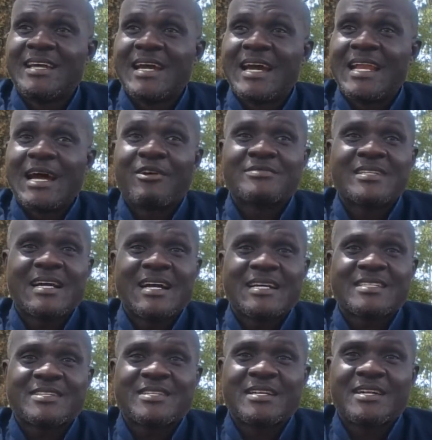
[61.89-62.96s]
an
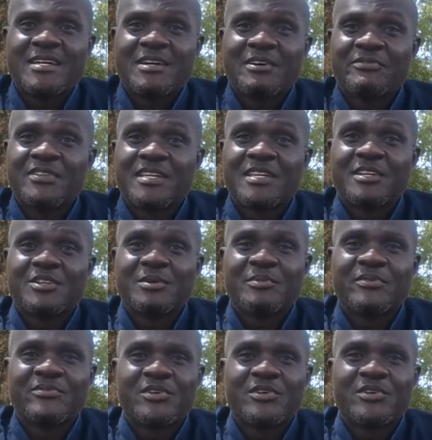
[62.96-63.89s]
outcast of the kingdom of